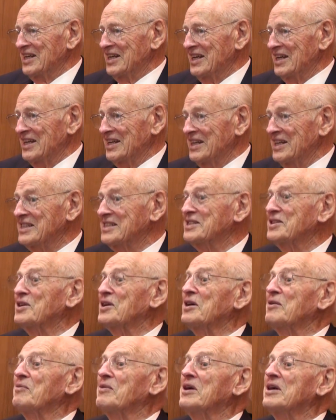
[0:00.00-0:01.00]
And he stood
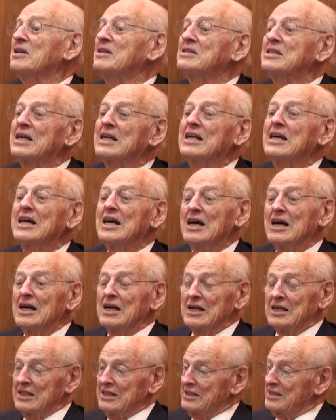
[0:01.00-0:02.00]
up there and said,
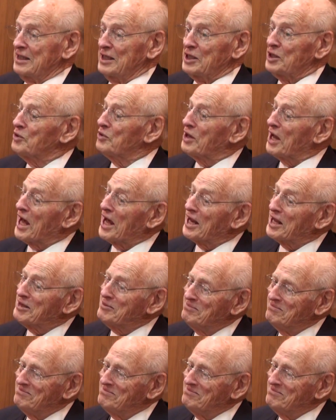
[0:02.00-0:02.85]
"Hello, Daddy."